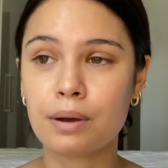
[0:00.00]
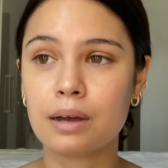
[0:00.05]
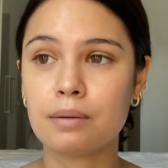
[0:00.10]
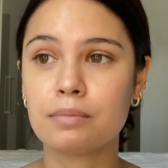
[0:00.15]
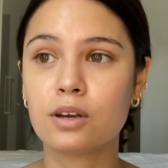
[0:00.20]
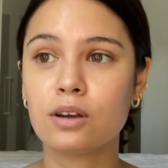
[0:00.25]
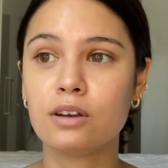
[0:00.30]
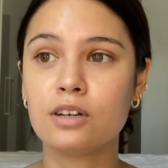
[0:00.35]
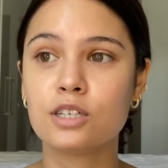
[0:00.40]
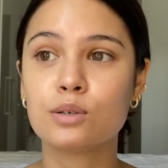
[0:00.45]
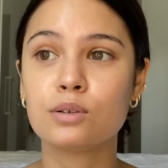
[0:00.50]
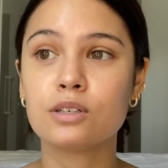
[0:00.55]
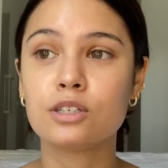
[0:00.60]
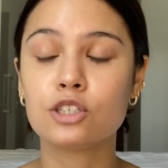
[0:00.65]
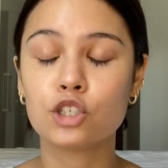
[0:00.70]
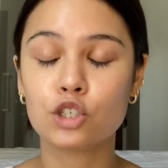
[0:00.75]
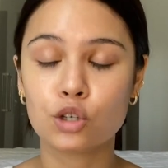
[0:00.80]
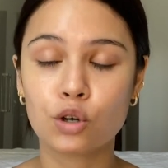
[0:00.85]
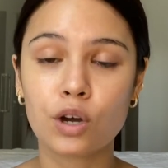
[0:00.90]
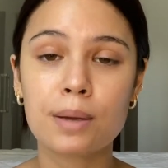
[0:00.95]
I'm going to
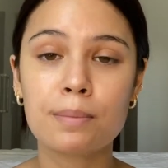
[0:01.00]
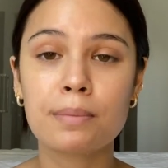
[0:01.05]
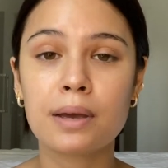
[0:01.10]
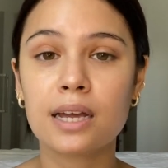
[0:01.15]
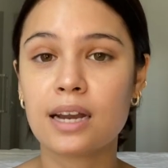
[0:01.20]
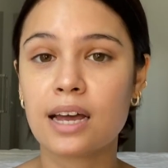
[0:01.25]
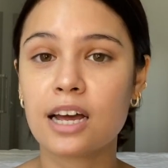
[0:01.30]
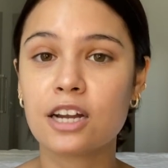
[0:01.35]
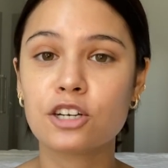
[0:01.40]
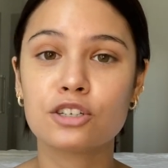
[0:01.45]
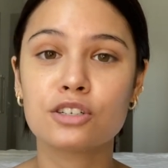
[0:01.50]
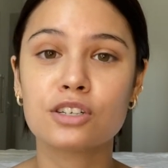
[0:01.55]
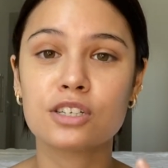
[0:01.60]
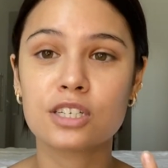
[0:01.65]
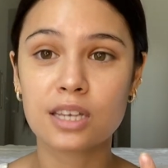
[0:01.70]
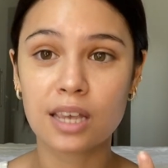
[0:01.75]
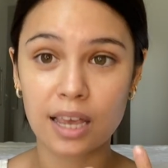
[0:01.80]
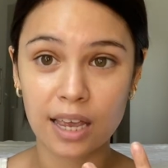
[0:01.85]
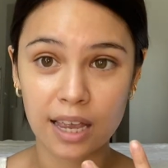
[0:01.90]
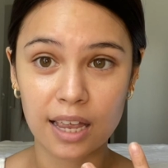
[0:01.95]
enjoy my natural
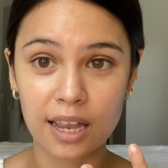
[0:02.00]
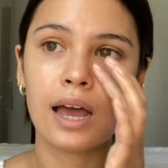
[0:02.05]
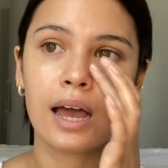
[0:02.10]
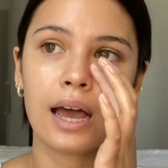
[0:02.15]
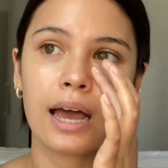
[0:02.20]
skin.